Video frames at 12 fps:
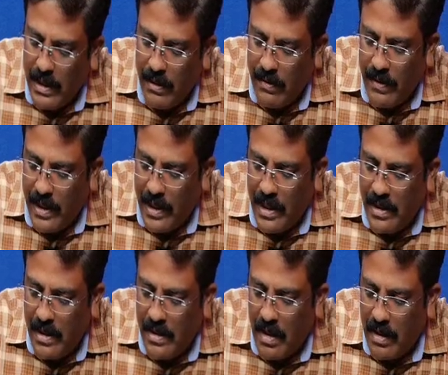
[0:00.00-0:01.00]
Your
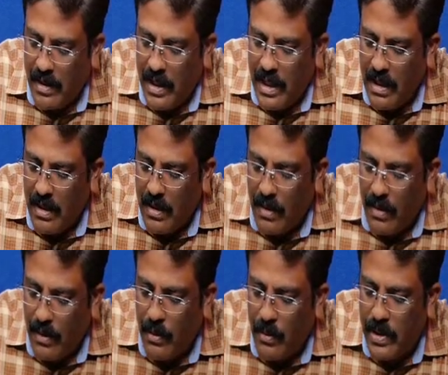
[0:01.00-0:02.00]
vertices are the
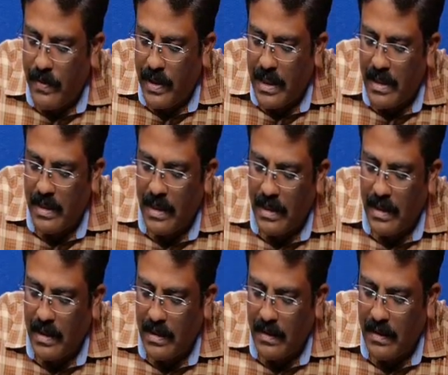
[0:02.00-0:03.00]
nodes, we can say that.